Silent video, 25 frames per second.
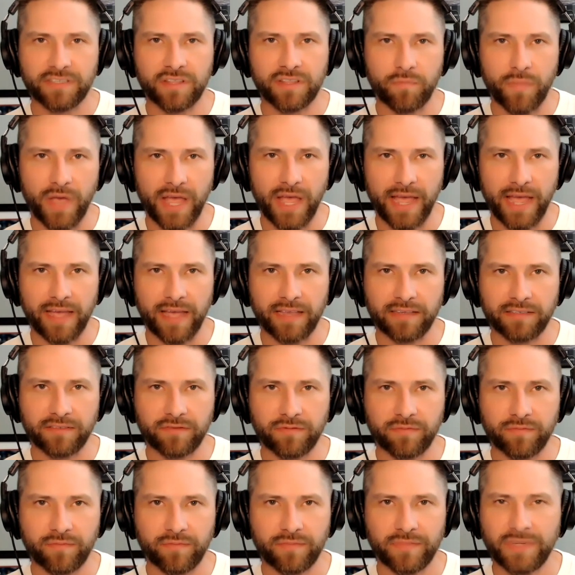
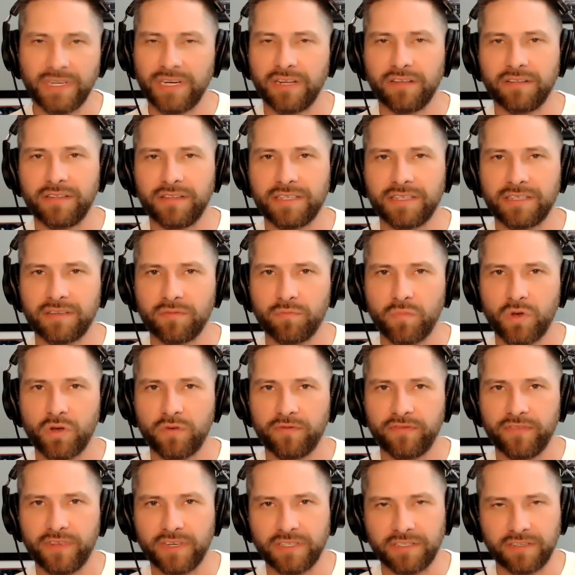pass. This and
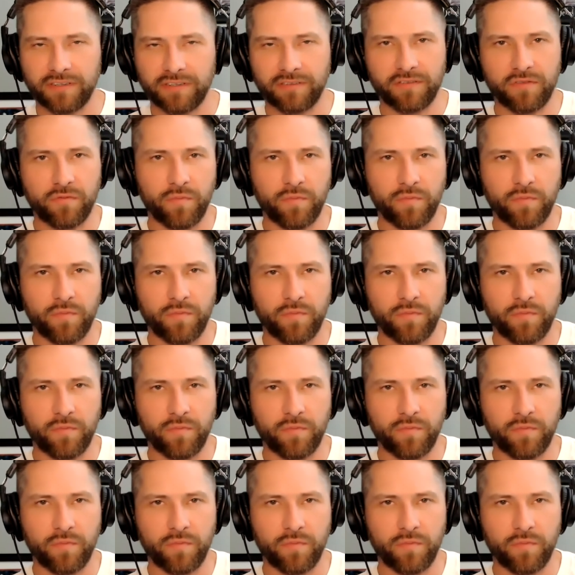Pulp Fiction are